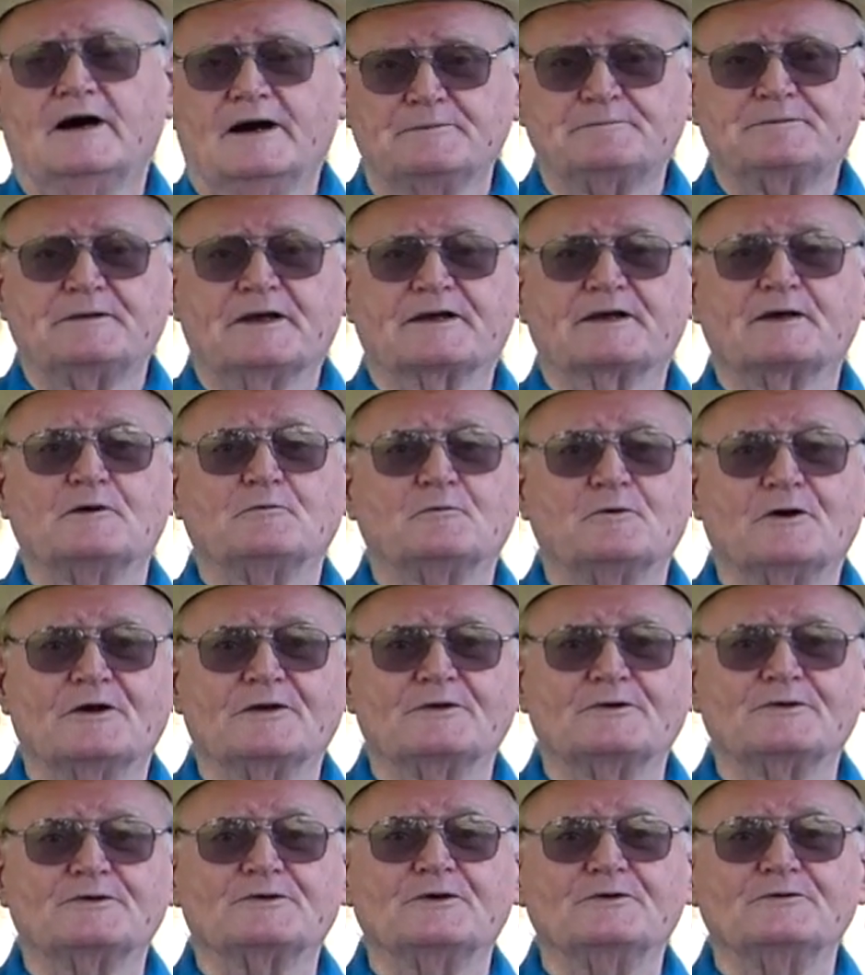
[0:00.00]
pick up one
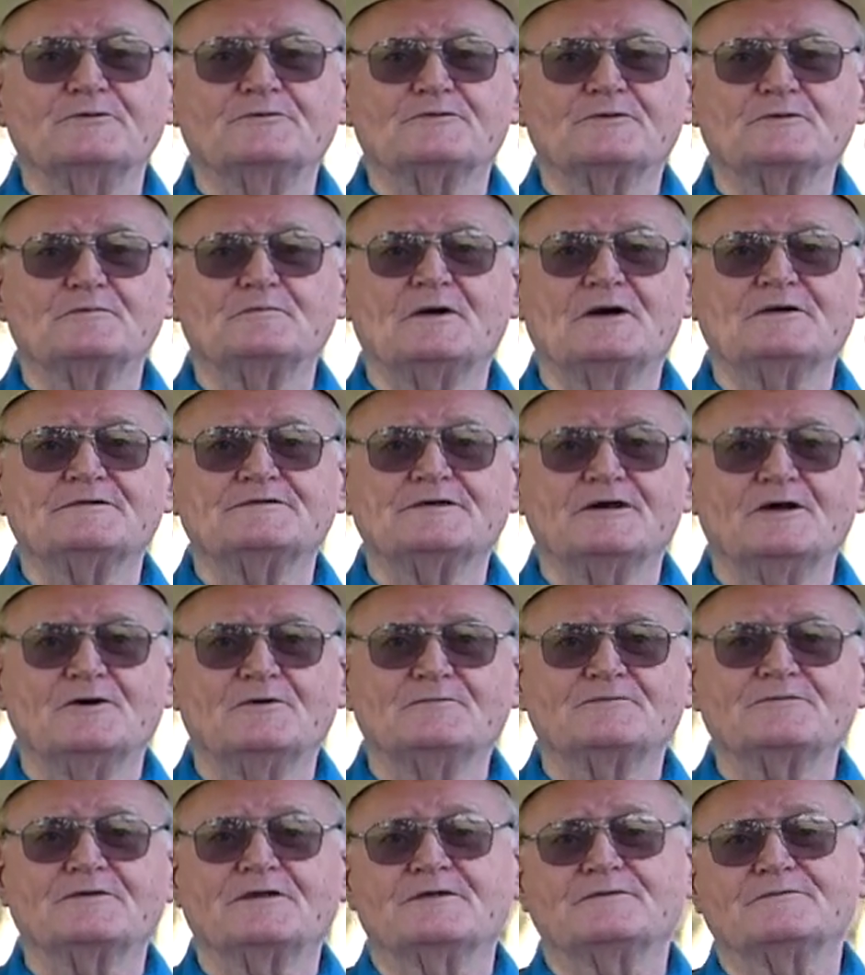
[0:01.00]
or two for
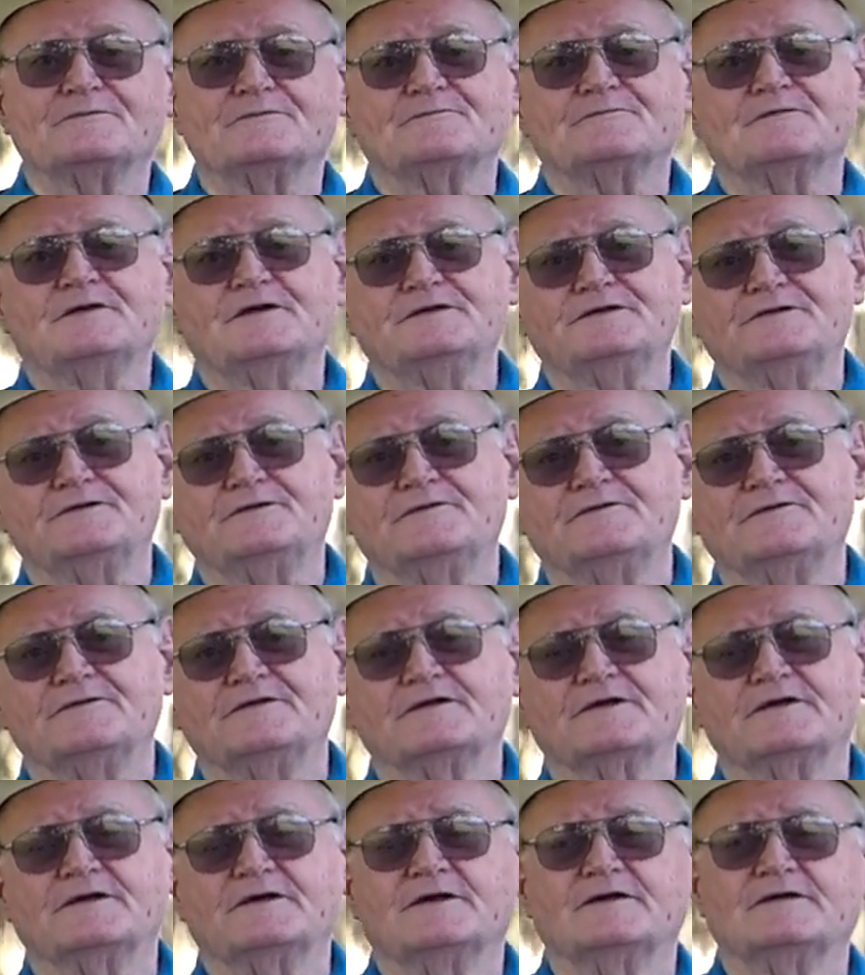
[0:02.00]
myself and read to the
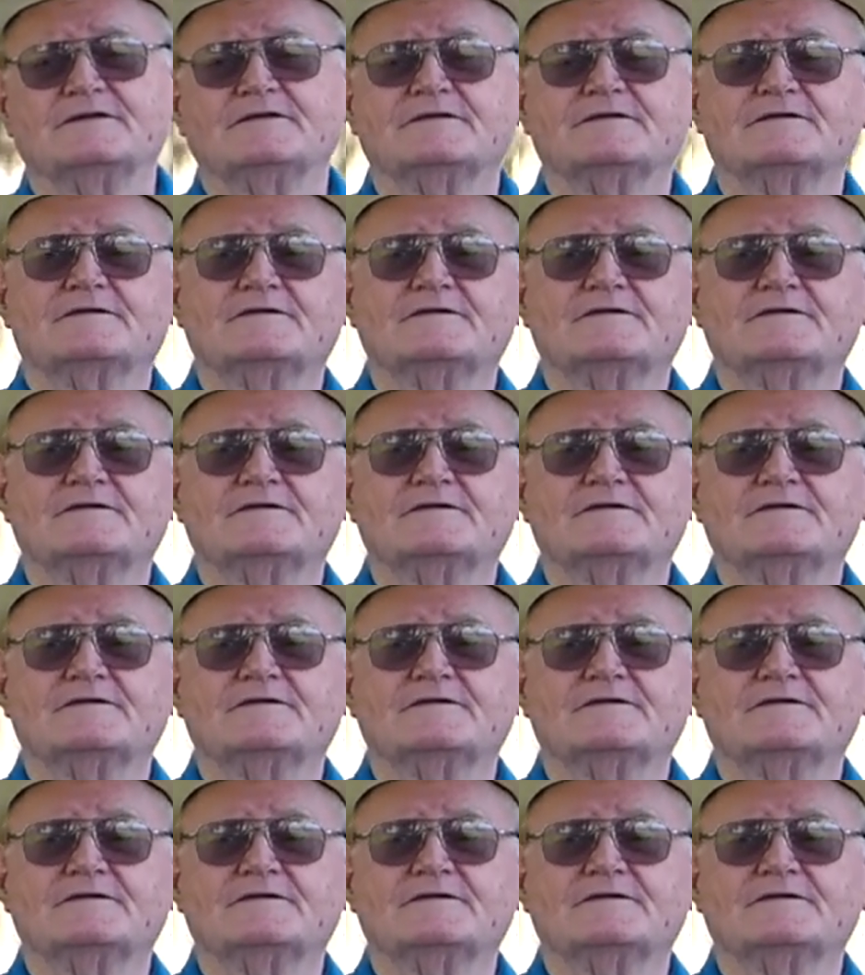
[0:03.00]
kids.